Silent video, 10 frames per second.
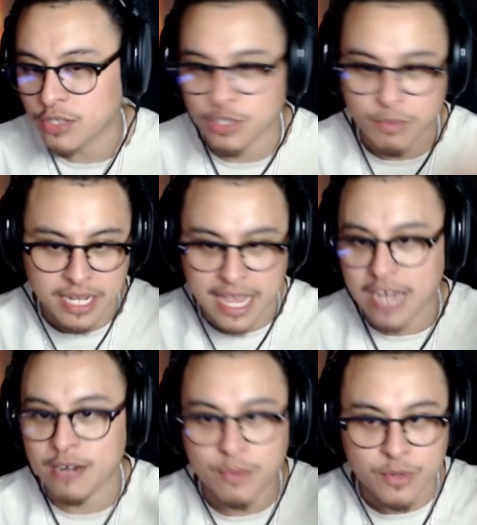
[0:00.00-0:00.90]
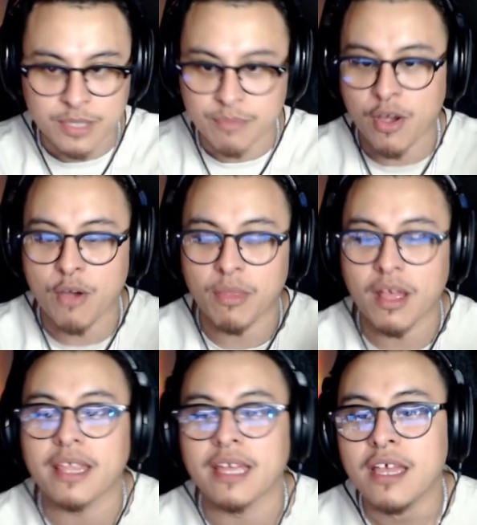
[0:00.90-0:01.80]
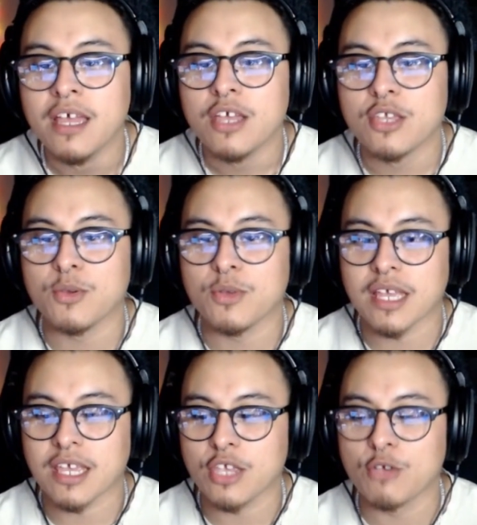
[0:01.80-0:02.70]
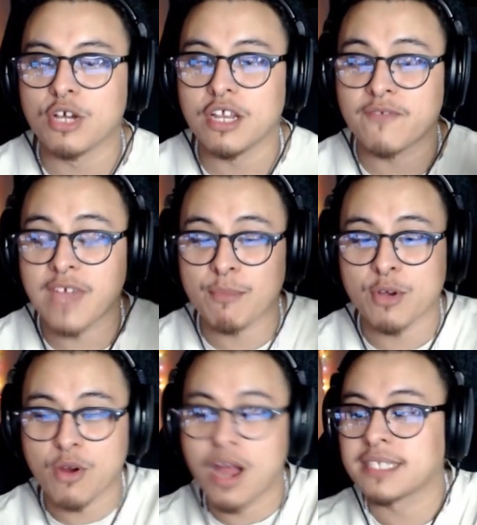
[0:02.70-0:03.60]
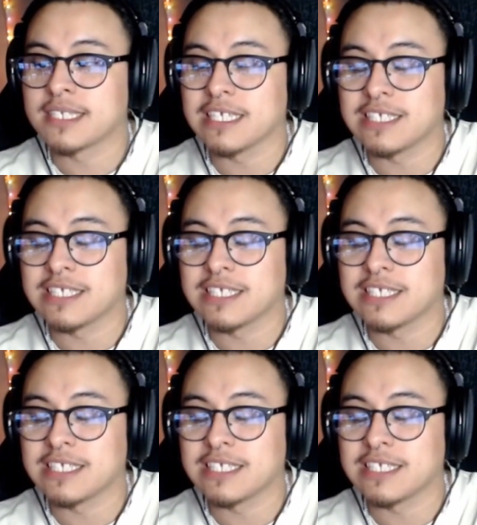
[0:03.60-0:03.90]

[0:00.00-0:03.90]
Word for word: There's so many animals and blah blah, blah that you like you could have came across it,